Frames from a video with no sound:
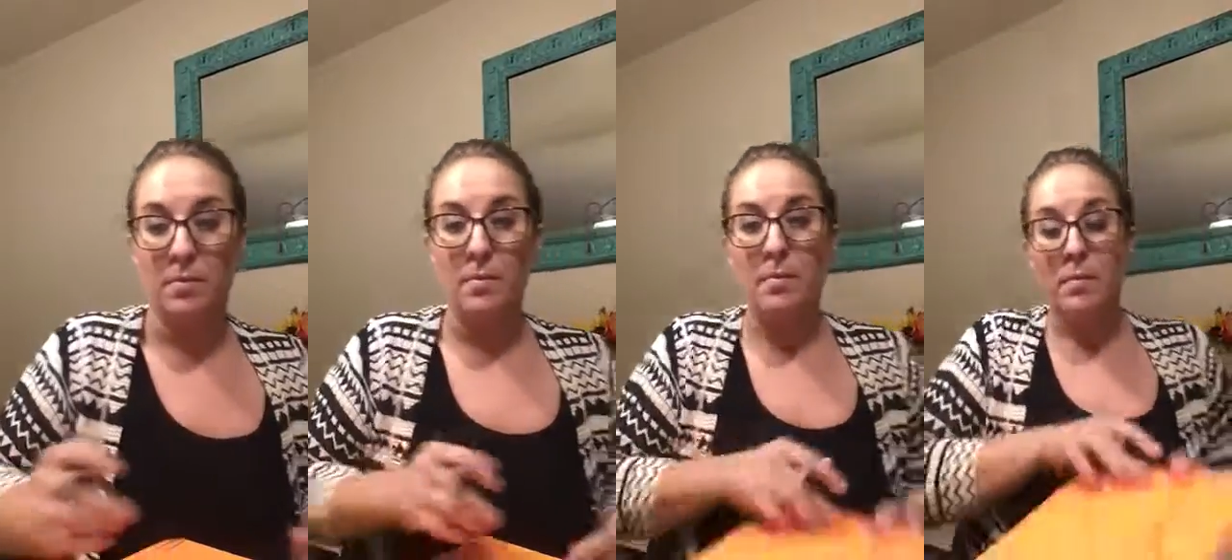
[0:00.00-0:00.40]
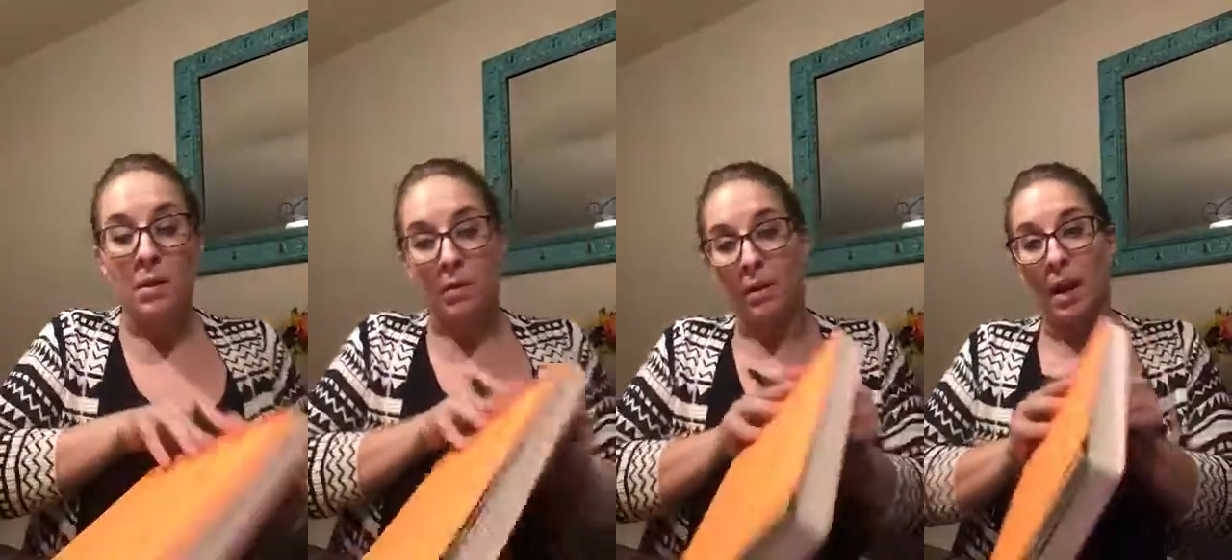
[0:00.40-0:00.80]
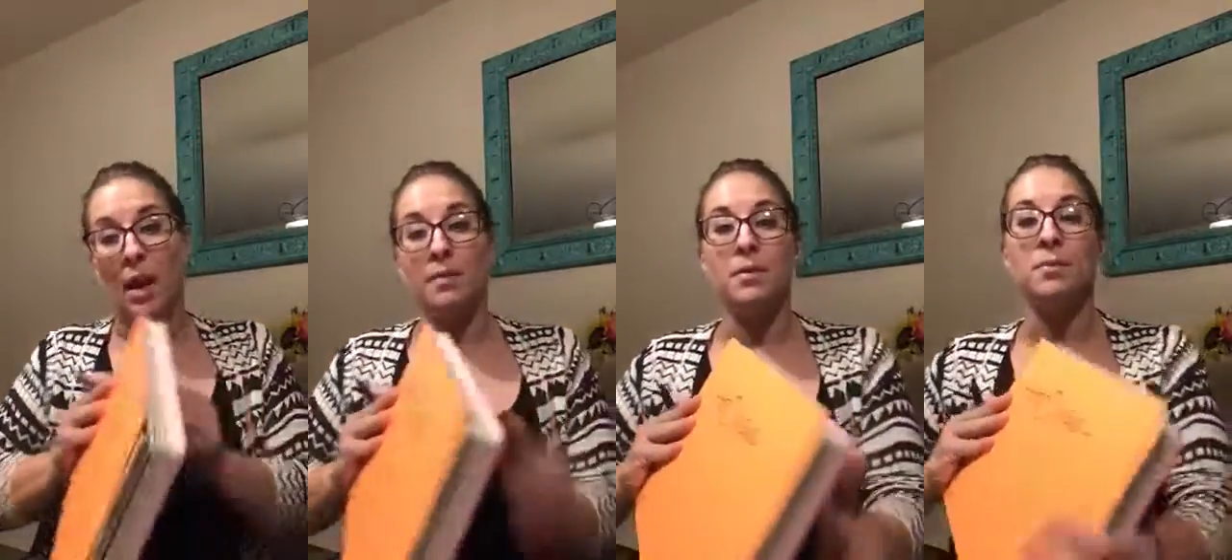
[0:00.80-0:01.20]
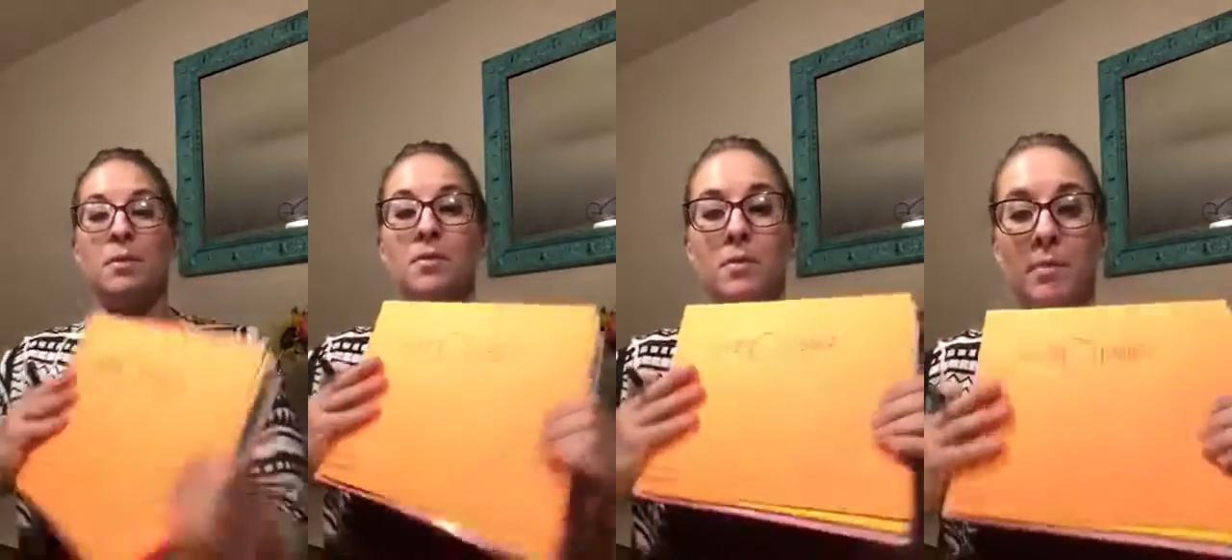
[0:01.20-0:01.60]
What I have them do in my
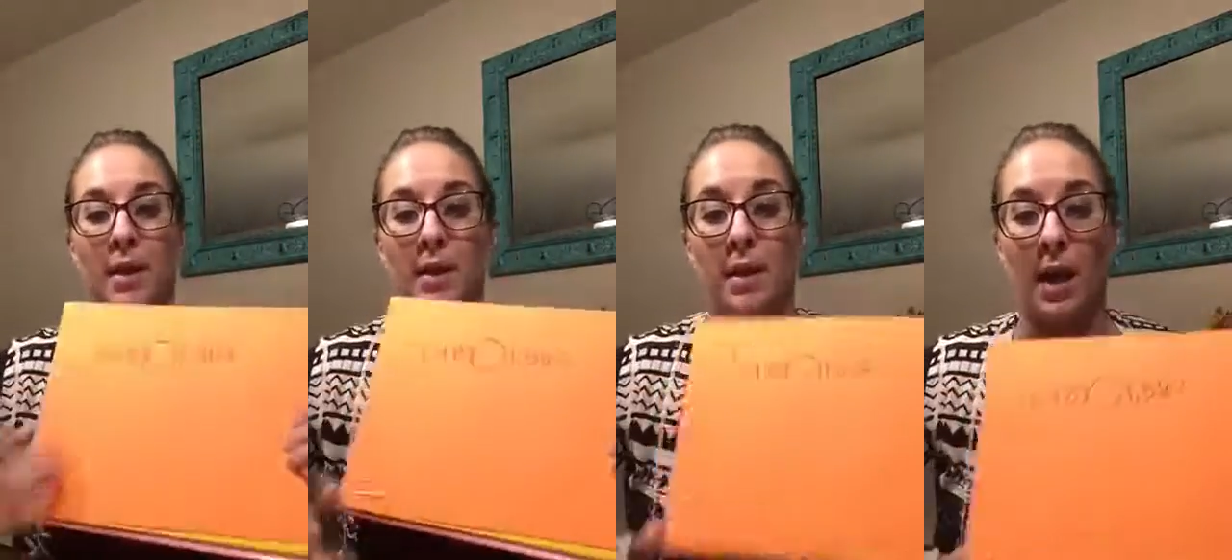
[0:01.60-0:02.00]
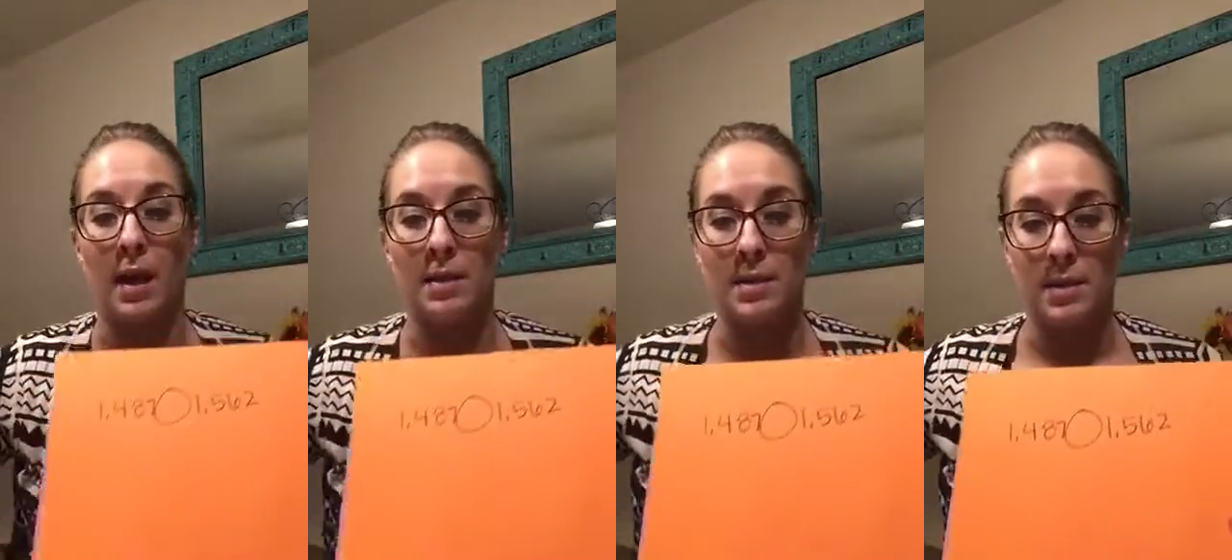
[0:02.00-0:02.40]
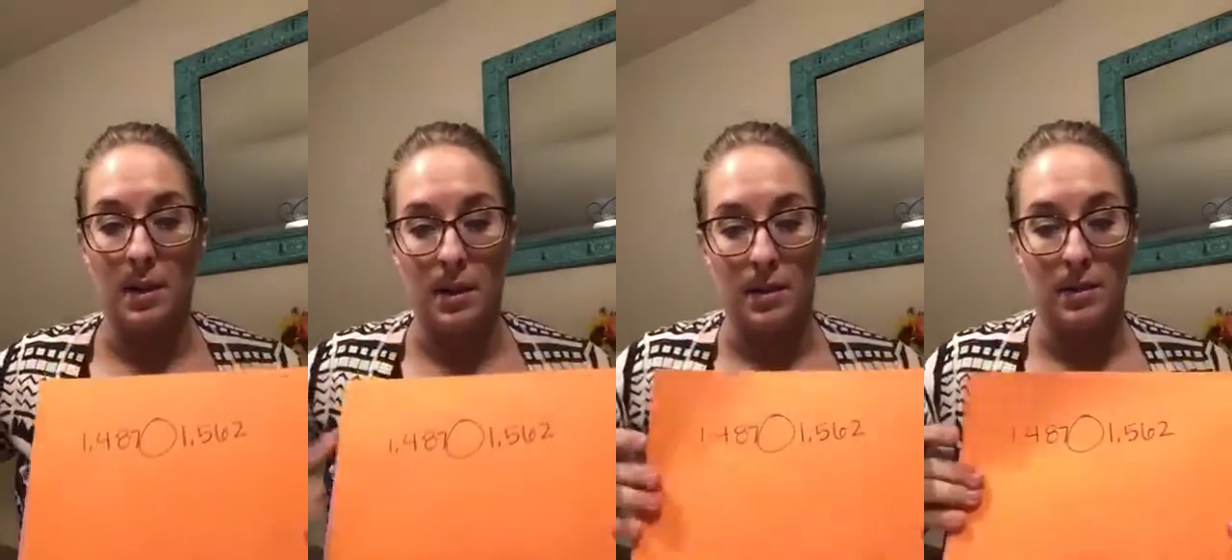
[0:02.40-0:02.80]
class is,